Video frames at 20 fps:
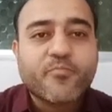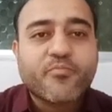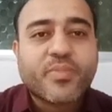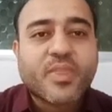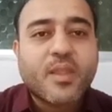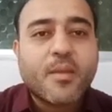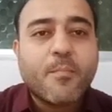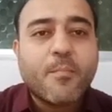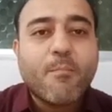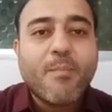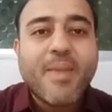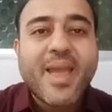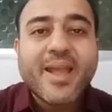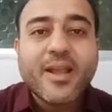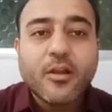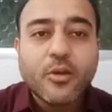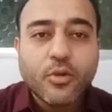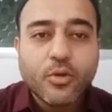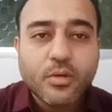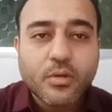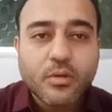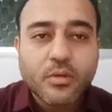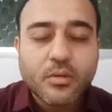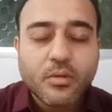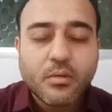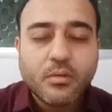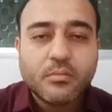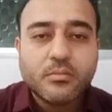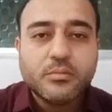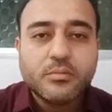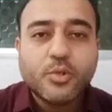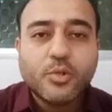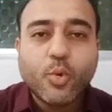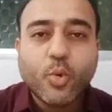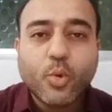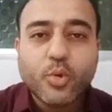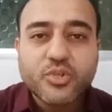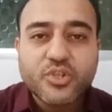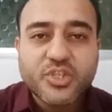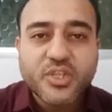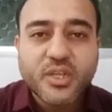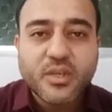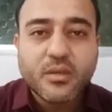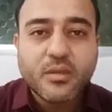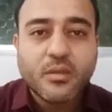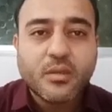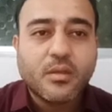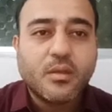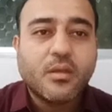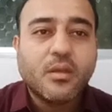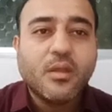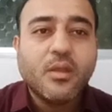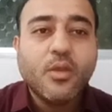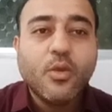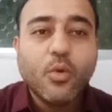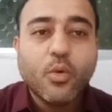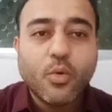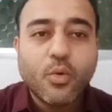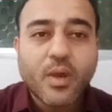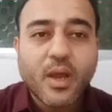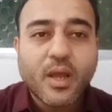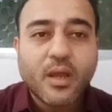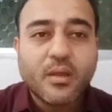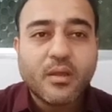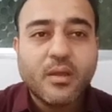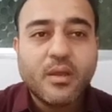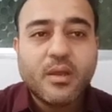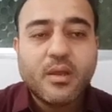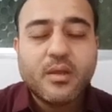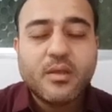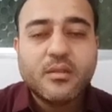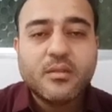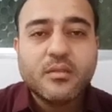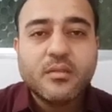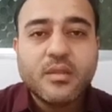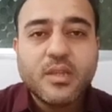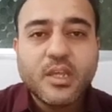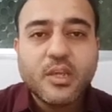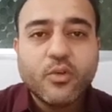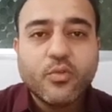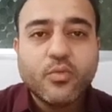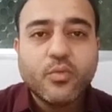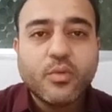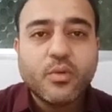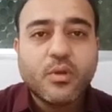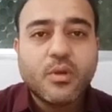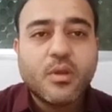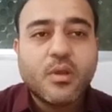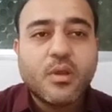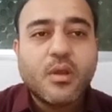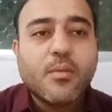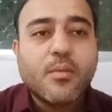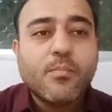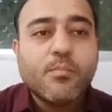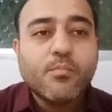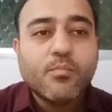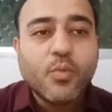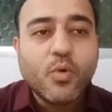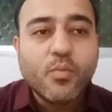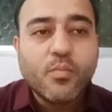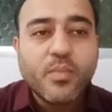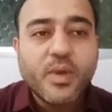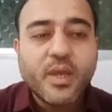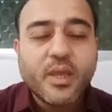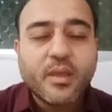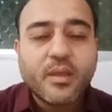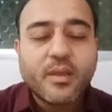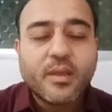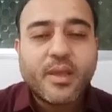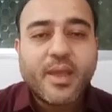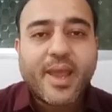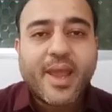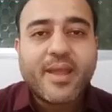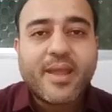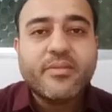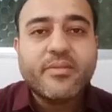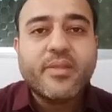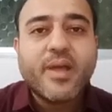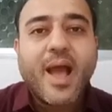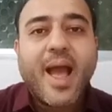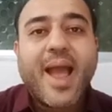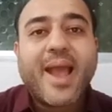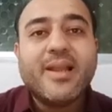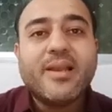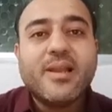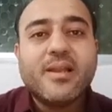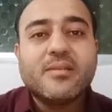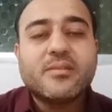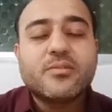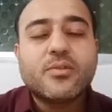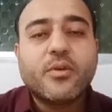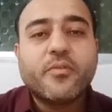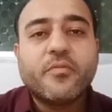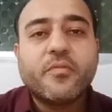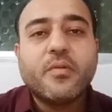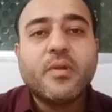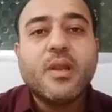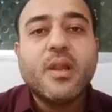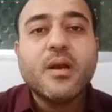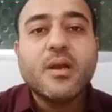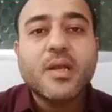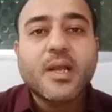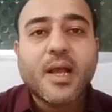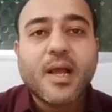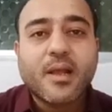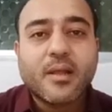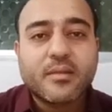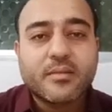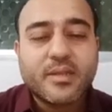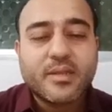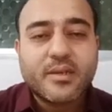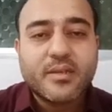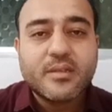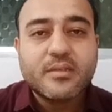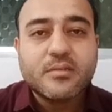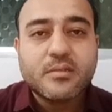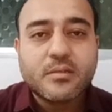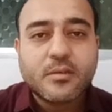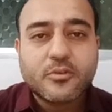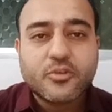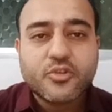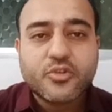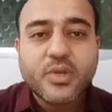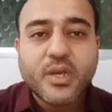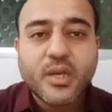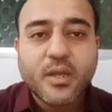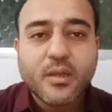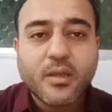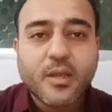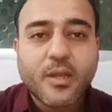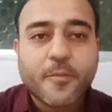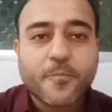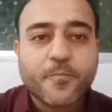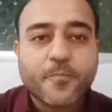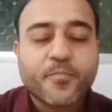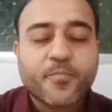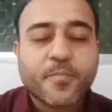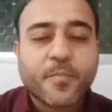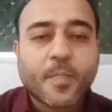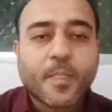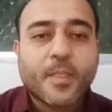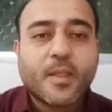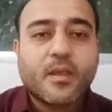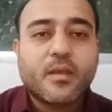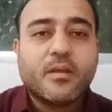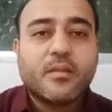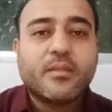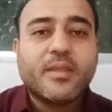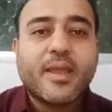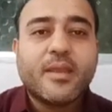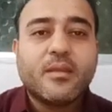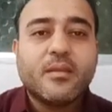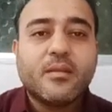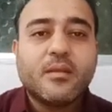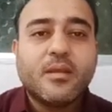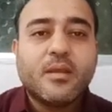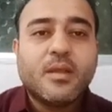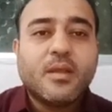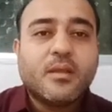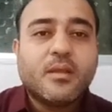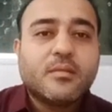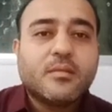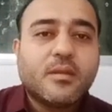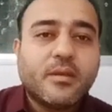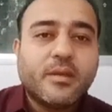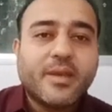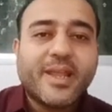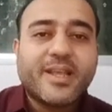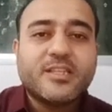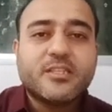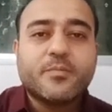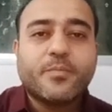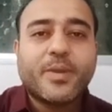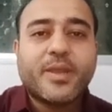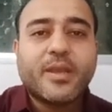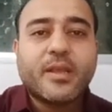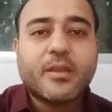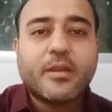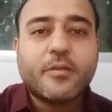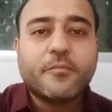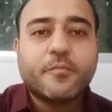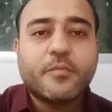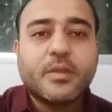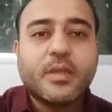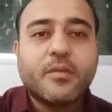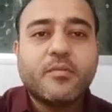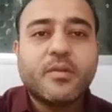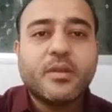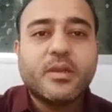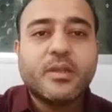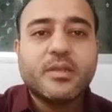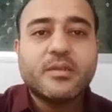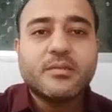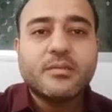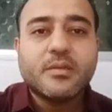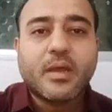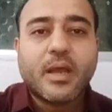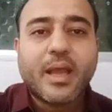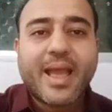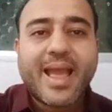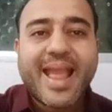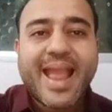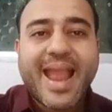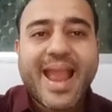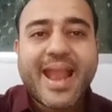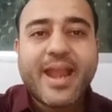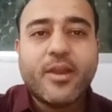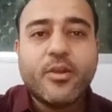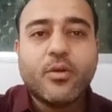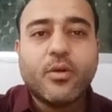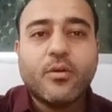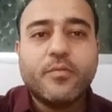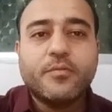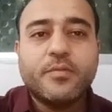Mangalore, Cochin, Goa, Diu, Mumbai, and the islands of Lanka, that is Sri Lanka. Then the next paragraph given is end of the